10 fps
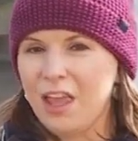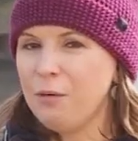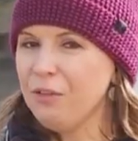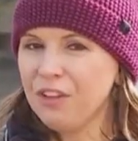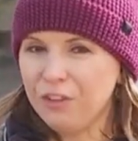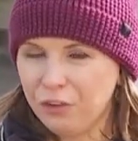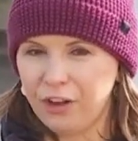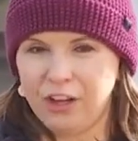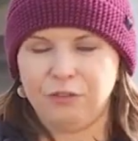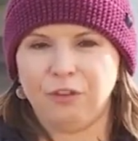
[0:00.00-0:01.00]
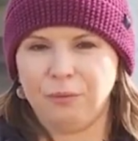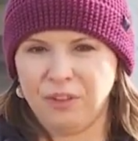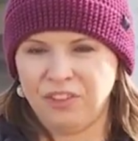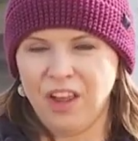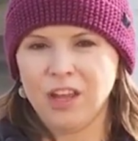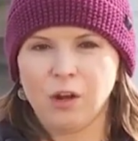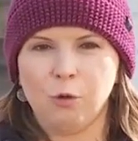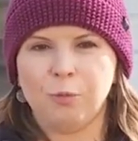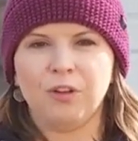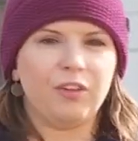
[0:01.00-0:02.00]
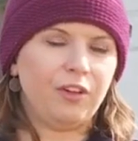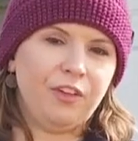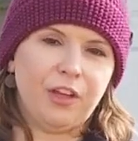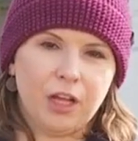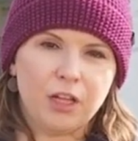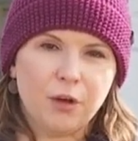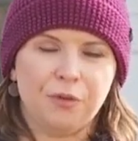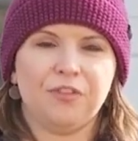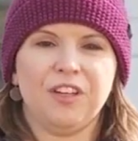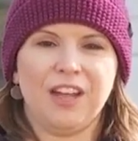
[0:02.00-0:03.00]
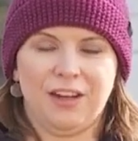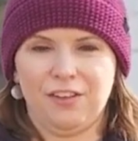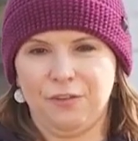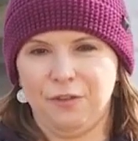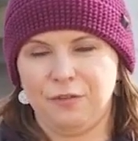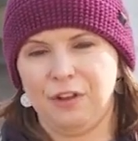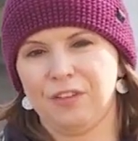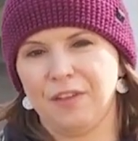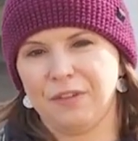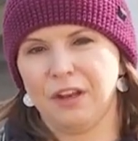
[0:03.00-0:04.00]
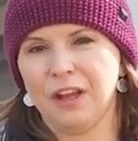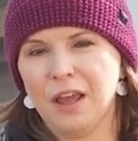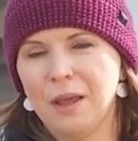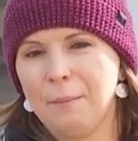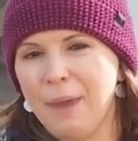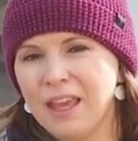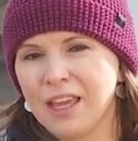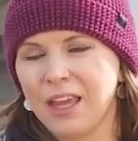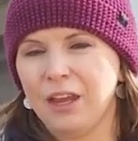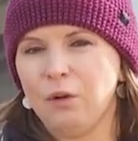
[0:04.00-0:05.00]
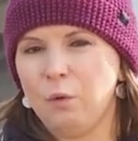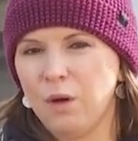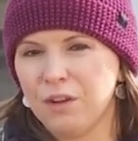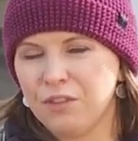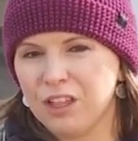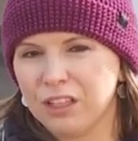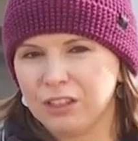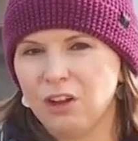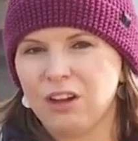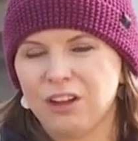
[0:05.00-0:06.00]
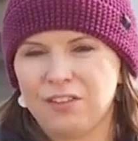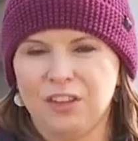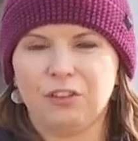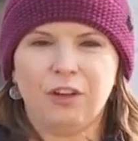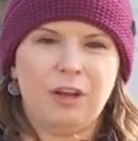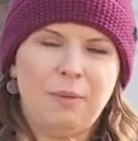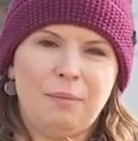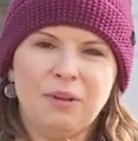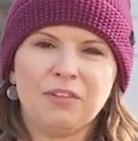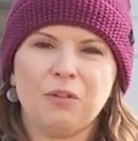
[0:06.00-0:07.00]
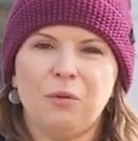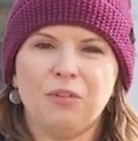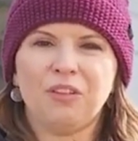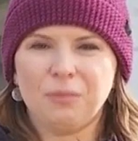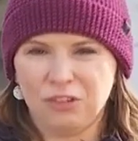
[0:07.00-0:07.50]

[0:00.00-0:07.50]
It was integrated from the day it opened until it closed in nineteen fifty-seven, making it one of the longest integrated public schools in